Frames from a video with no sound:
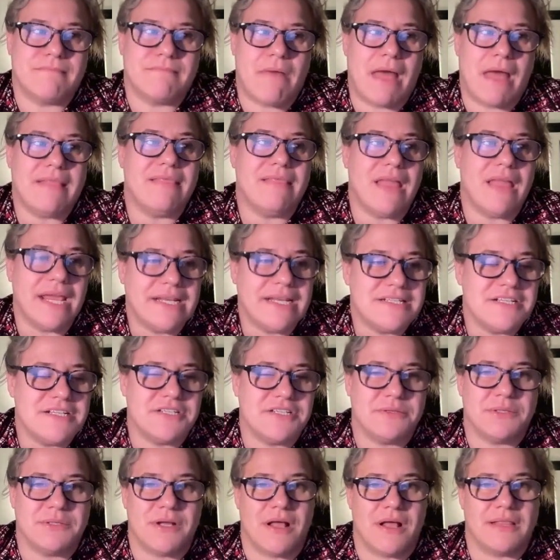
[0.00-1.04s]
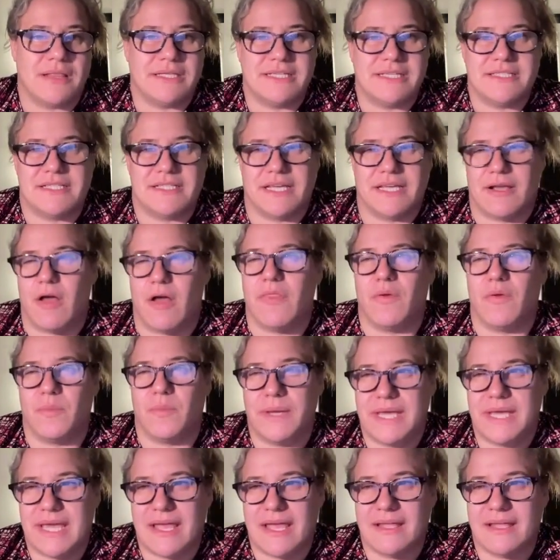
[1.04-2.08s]
I like to do it at least like on the
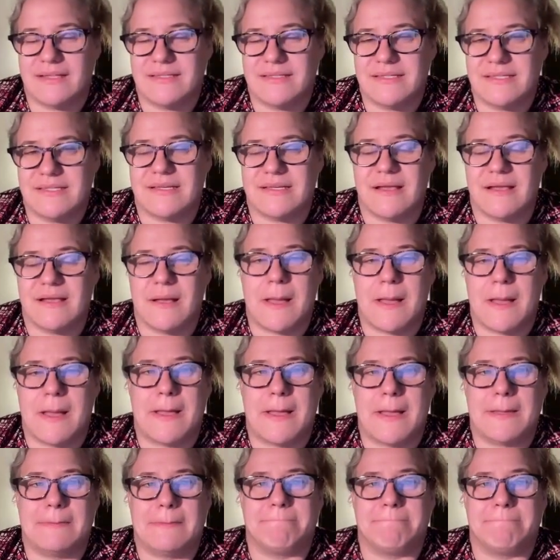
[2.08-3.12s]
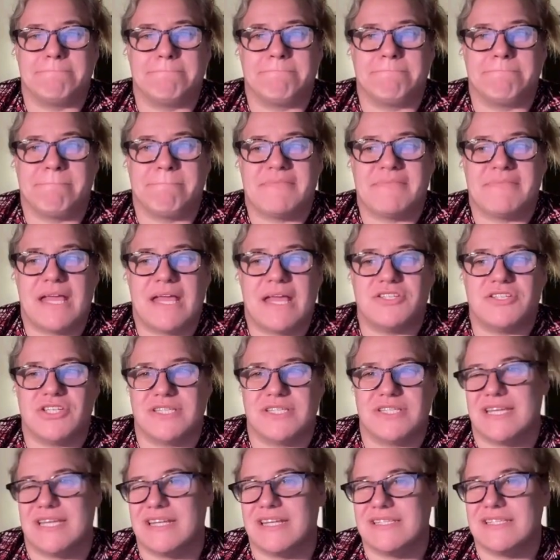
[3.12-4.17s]
weekends. And
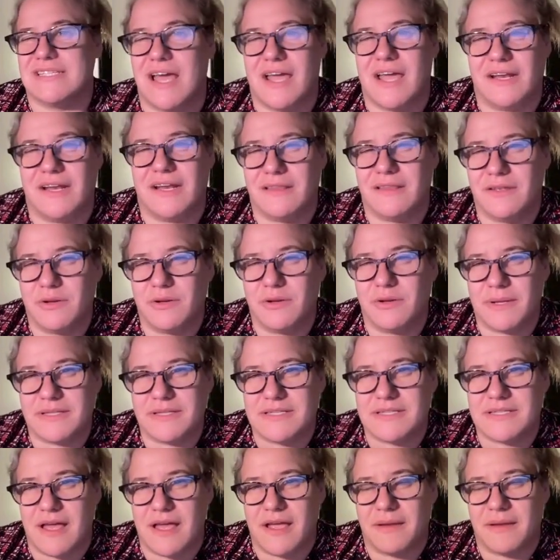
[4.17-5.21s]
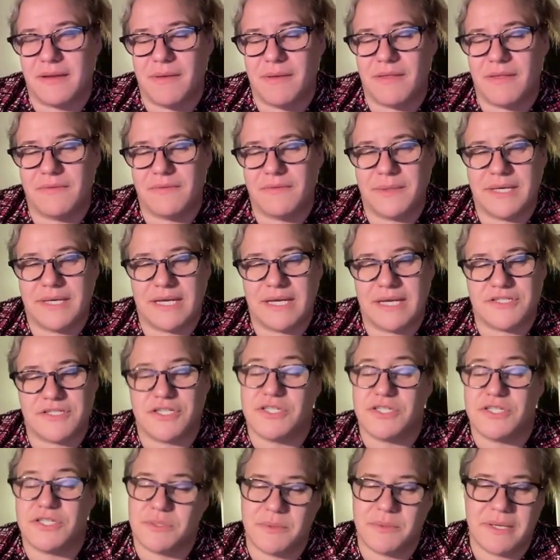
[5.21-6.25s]
just set aside a little bit of time on the weekend
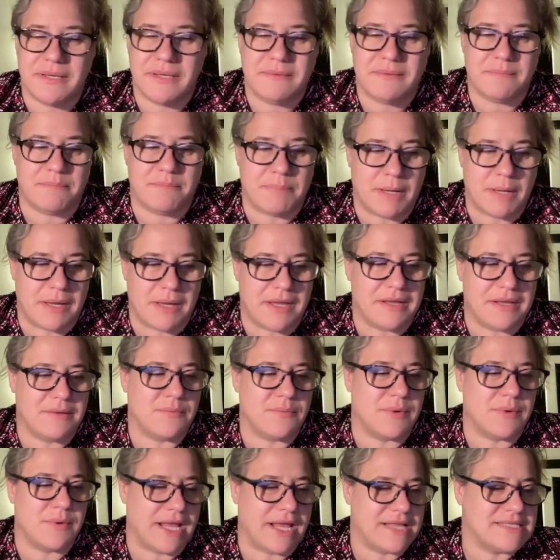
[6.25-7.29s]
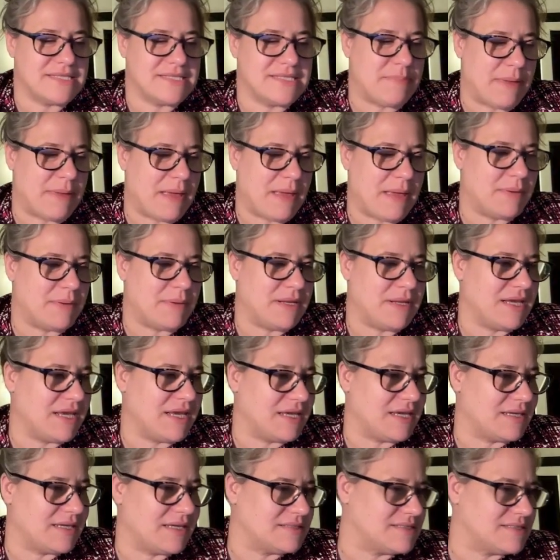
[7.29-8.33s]
to do it. But what ends up happening
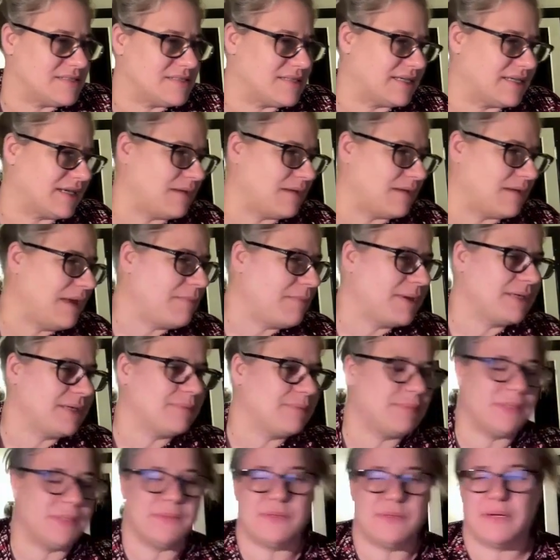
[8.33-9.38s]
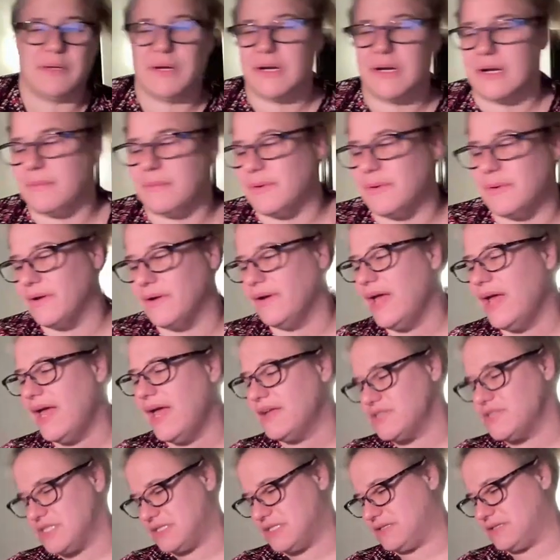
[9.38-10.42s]
is like I'm at my computer and I'm going,
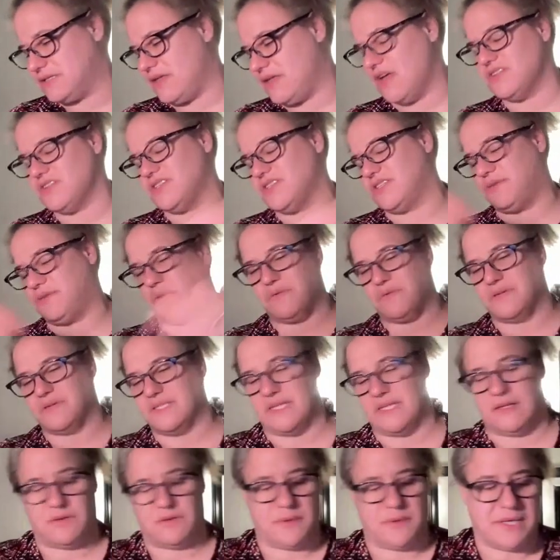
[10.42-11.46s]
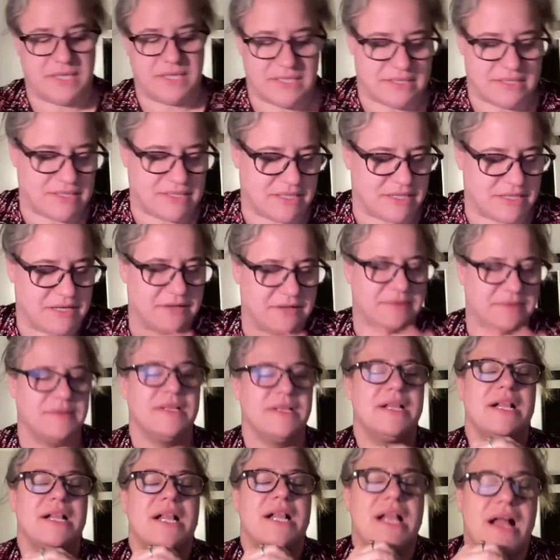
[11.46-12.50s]
oh, I'll just throw these in quick,
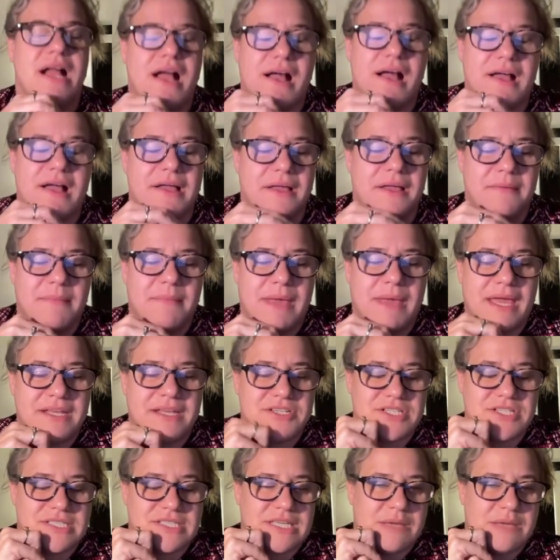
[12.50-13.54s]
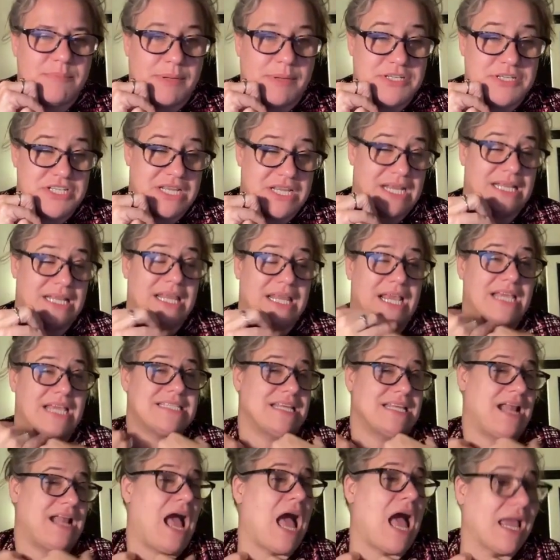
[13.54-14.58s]
and just keep budgeting. And like I
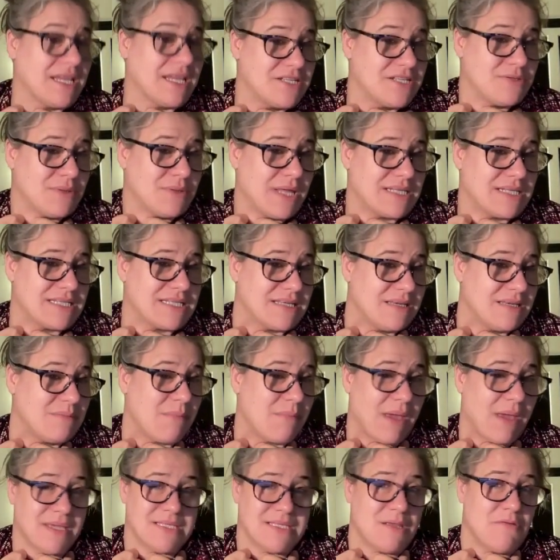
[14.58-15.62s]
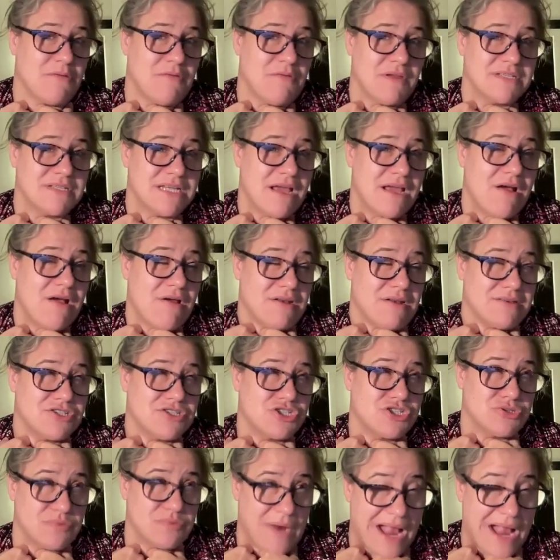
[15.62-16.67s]
said, I do that to keep myself on
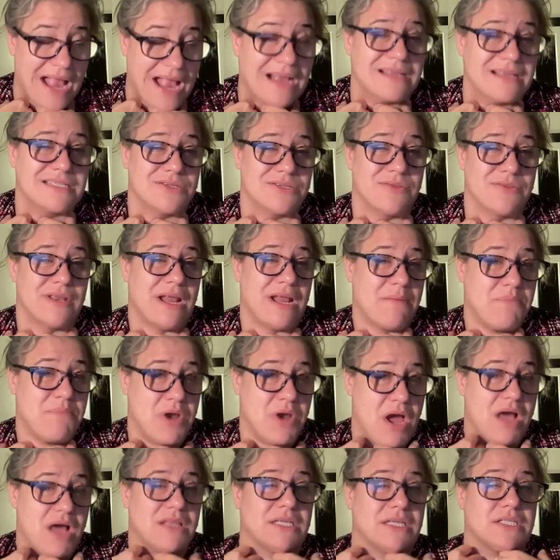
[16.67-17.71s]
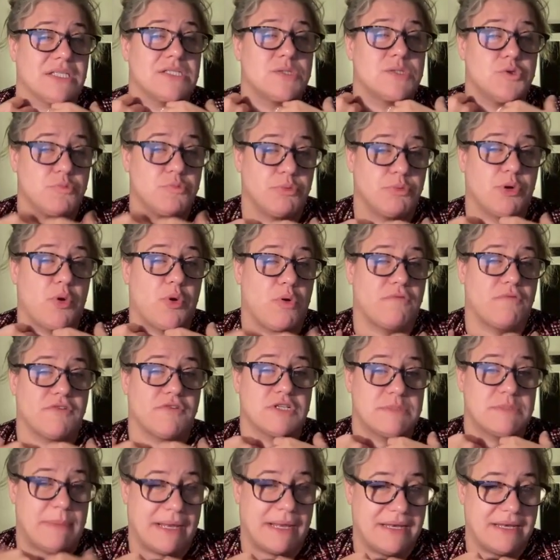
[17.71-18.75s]
track so that I'm not like super
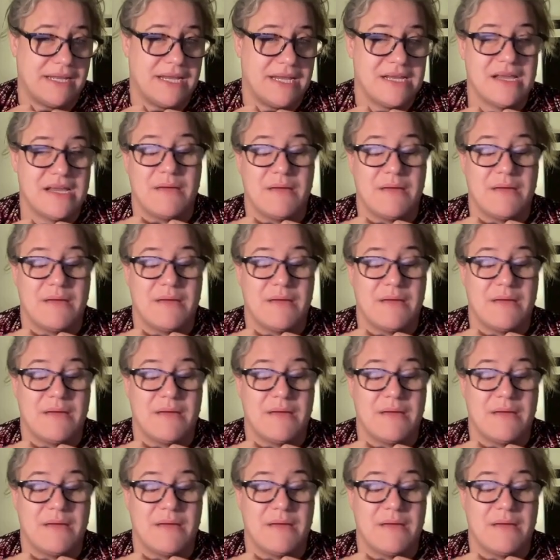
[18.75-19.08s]
overspending.